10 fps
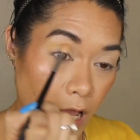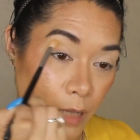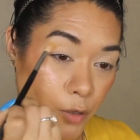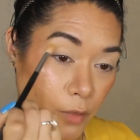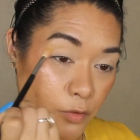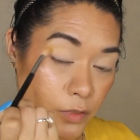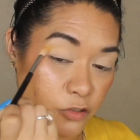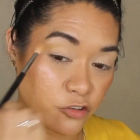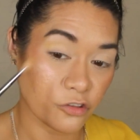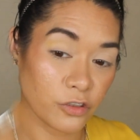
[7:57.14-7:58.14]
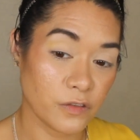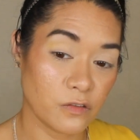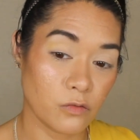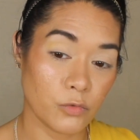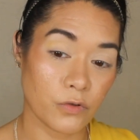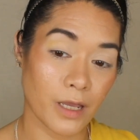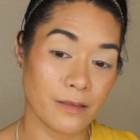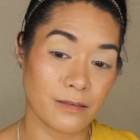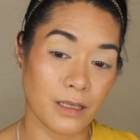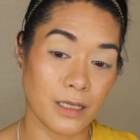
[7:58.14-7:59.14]
I probably should zoom you
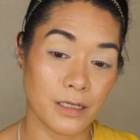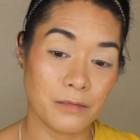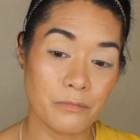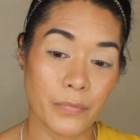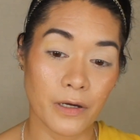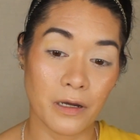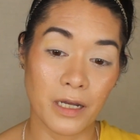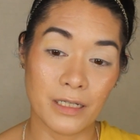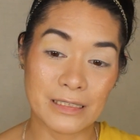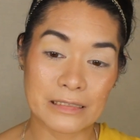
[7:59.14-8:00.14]
guys in, but